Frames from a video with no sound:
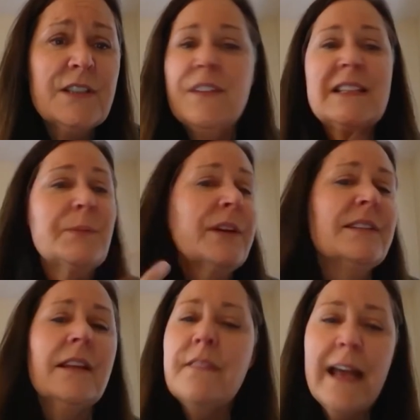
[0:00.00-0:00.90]
of experience,
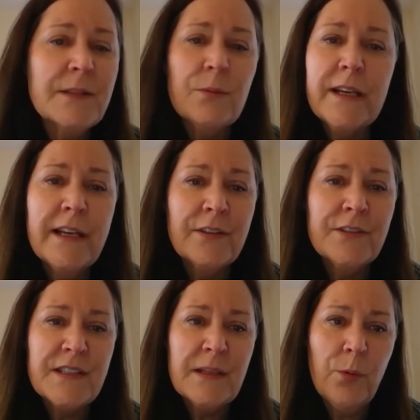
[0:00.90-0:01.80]
and that's what we're here to
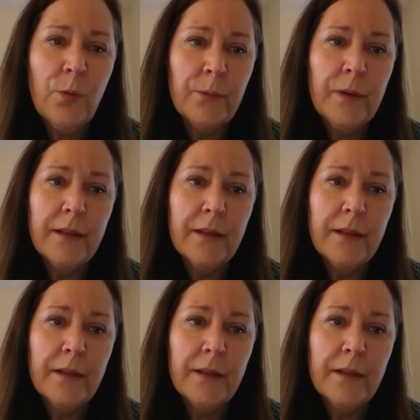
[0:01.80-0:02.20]
support with.